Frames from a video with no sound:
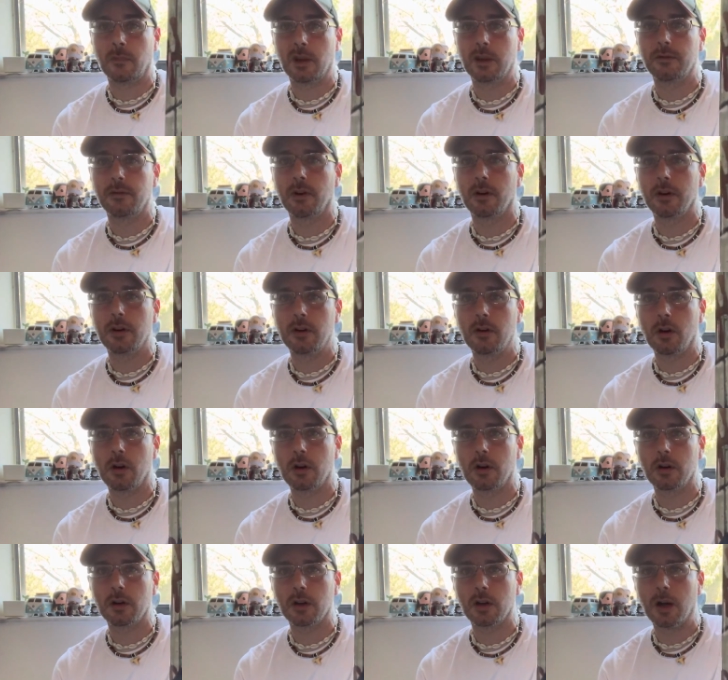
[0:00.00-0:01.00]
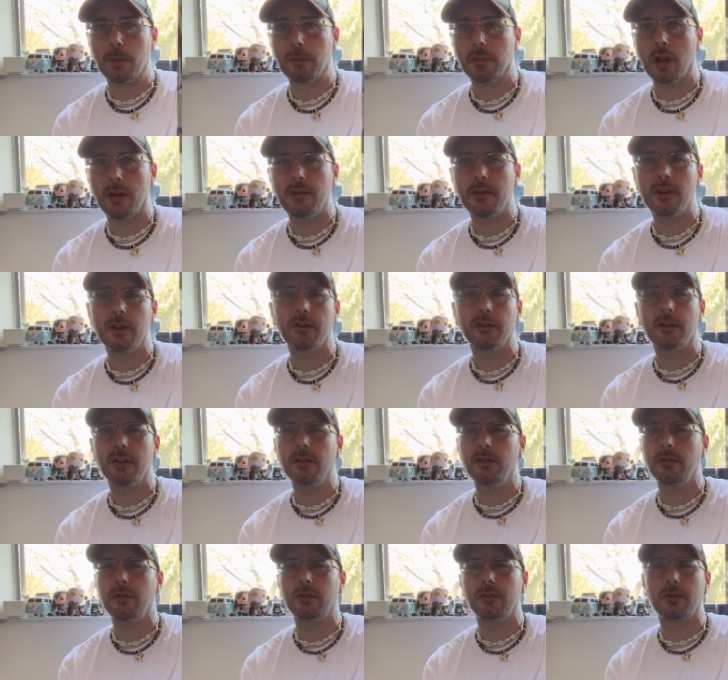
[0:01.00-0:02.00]
Very dark. I'm loving this.
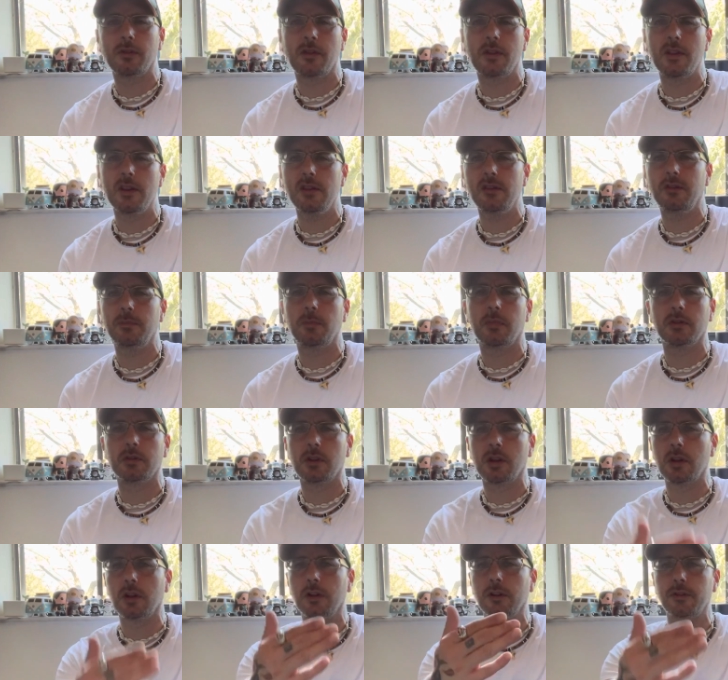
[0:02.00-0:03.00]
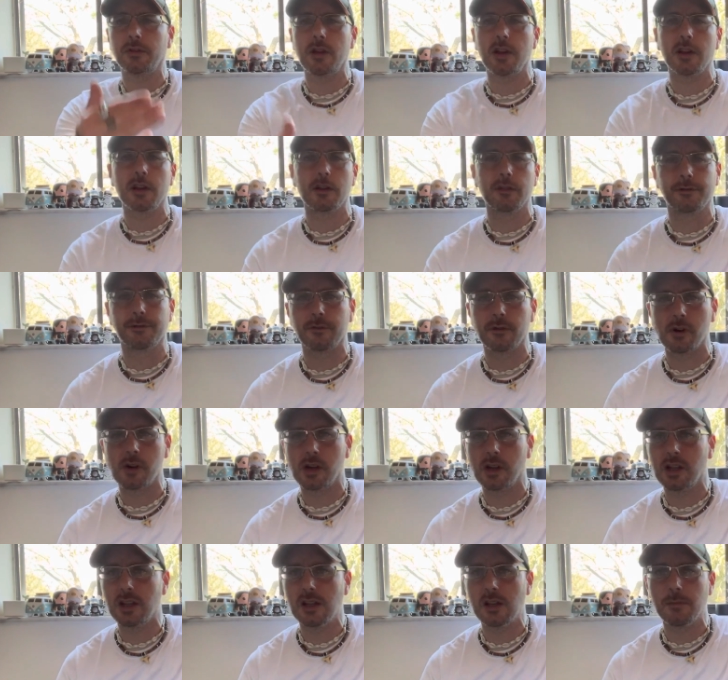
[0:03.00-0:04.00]
This this belongs like in a
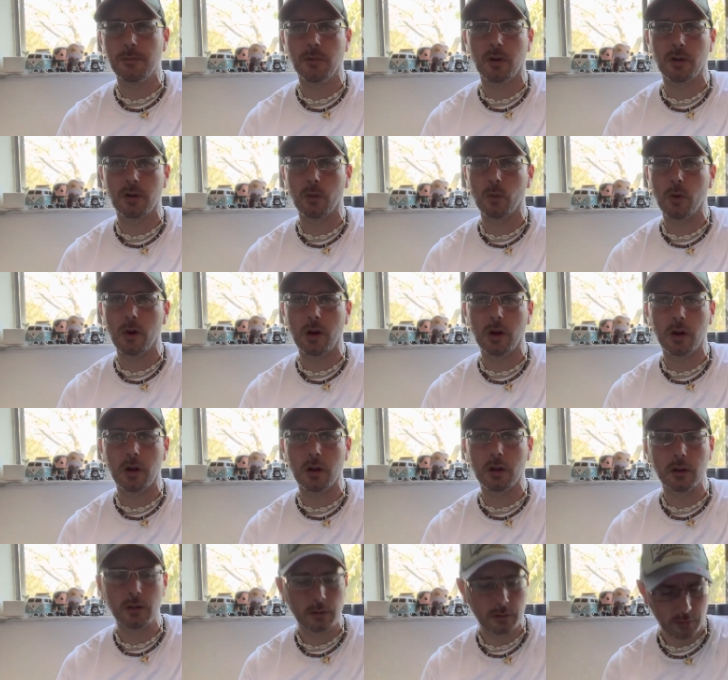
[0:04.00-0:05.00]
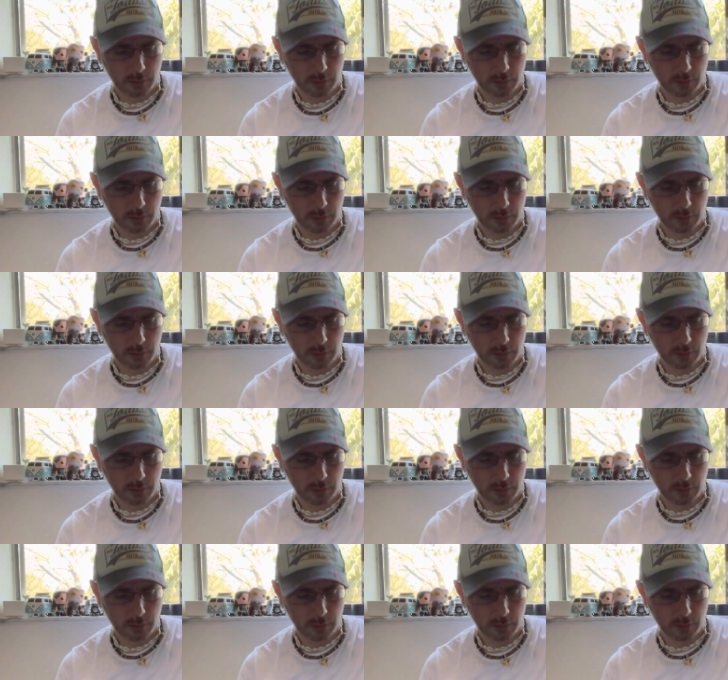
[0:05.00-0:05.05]
frame, on a wall.